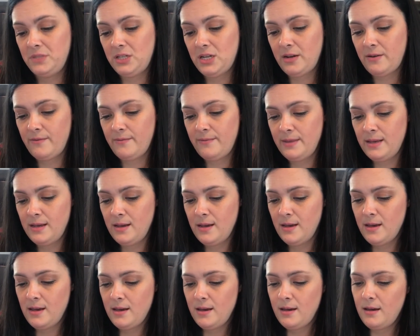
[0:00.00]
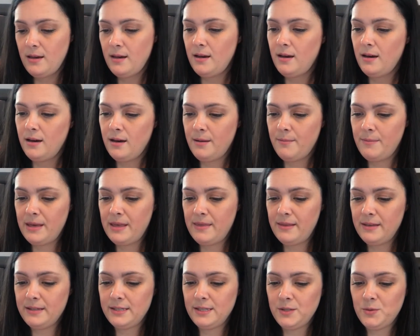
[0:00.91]
So, um,
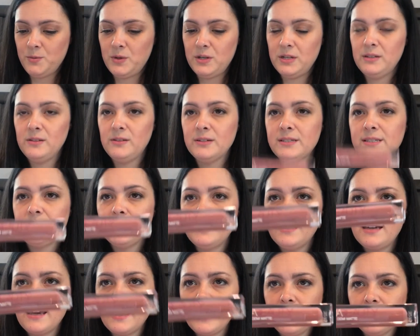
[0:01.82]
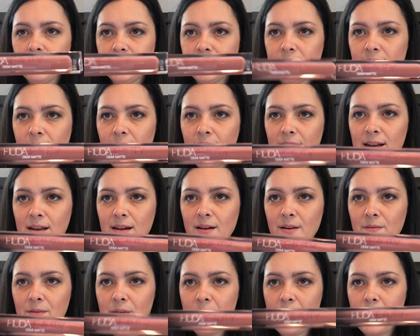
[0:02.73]
and this is what it looks like outside
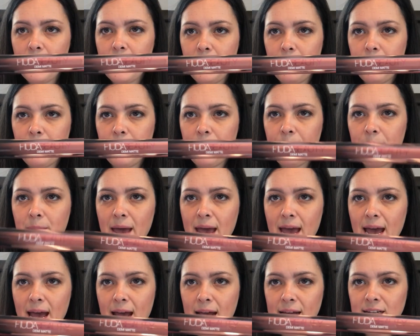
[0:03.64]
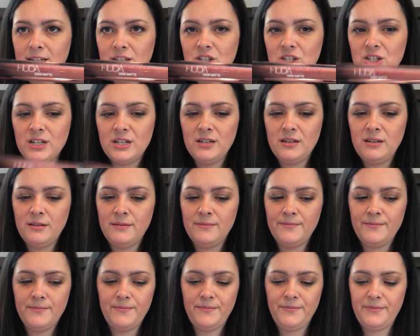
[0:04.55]
of the packaging.
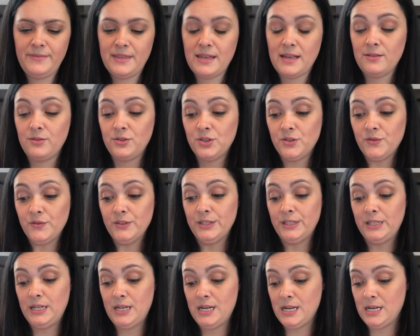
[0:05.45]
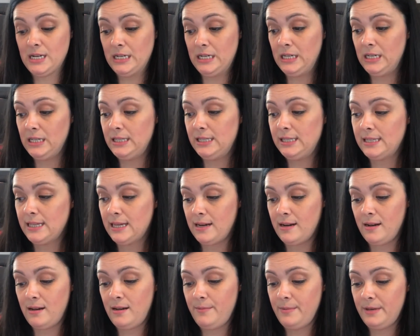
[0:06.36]
That looks really nice
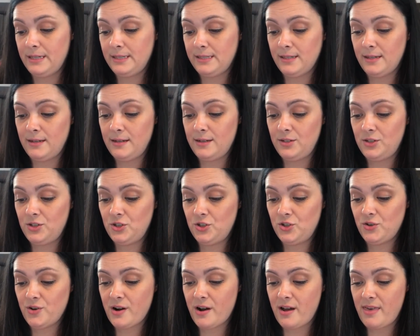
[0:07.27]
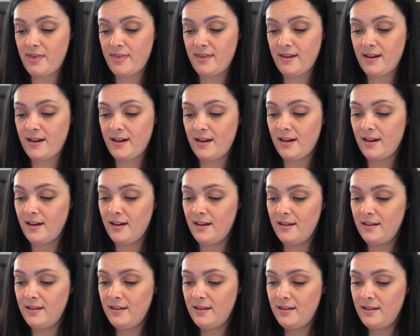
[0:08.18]
and I am excited to try
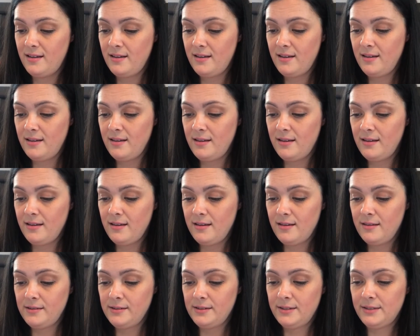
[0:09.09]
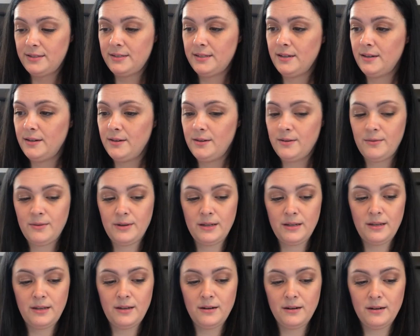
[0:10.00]
that. So
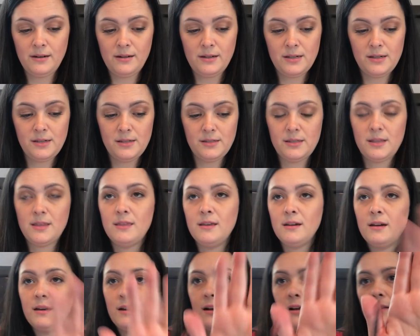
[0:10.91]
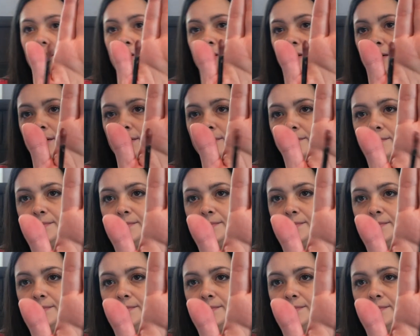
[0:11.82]
here is the color.